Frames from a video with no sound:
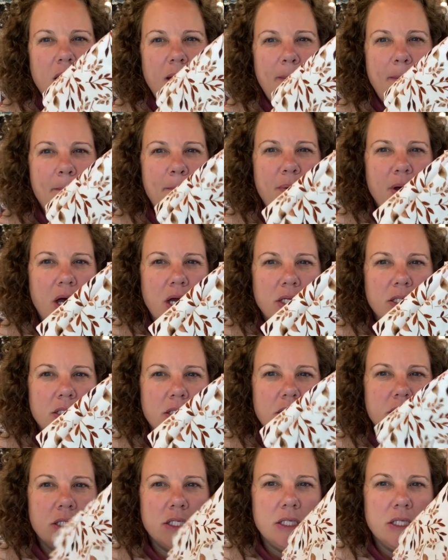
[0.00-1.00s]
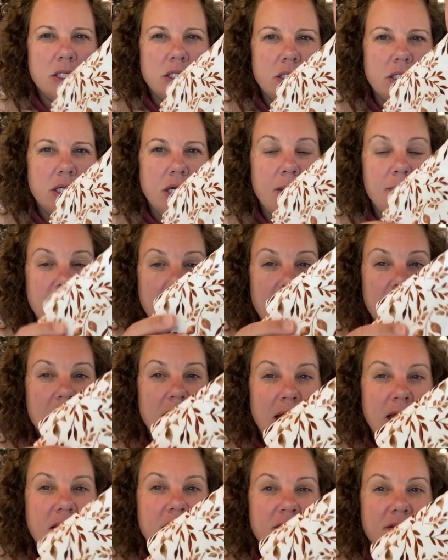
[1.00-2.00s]
But, I mean, I
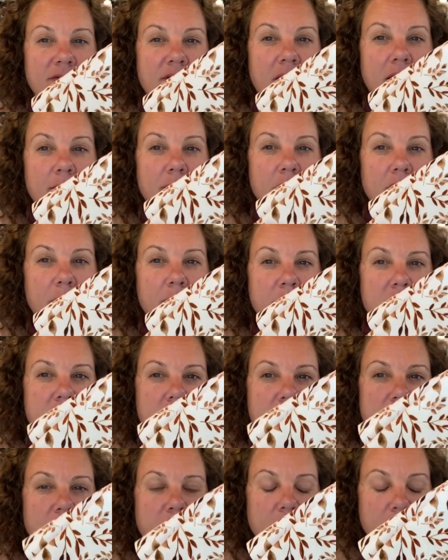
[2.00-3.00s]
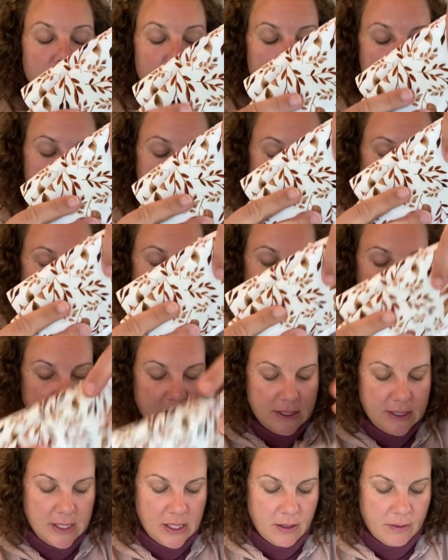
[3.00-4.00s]
like the fabric, but it's a bit browny, but
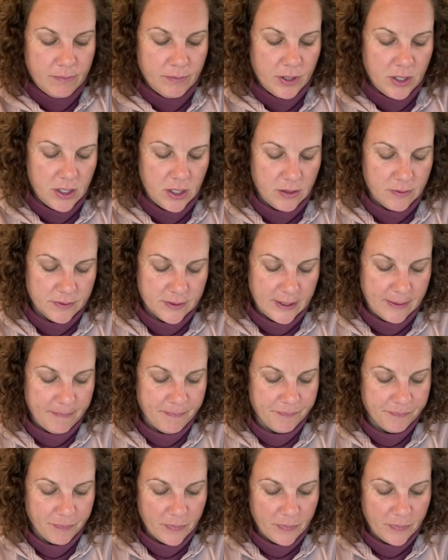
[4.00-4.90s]
still, I'm gonna use it.